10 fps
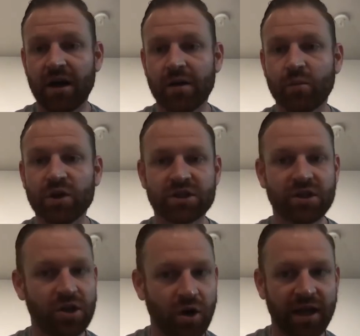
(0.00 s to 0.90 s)
Which,
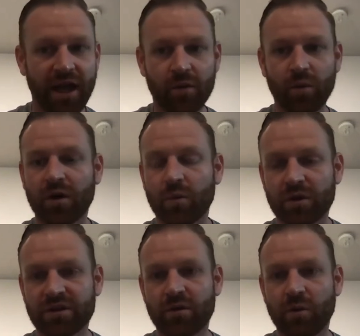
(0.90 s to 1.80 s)
again,
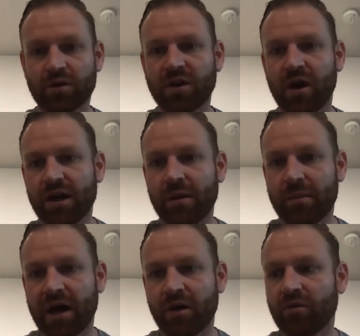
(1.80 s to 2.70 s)
we're talking
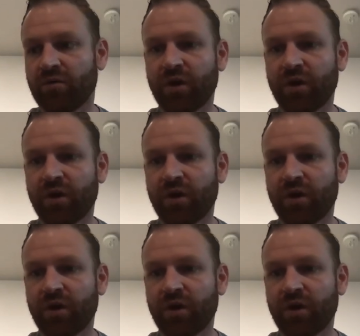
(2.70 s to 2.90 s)
about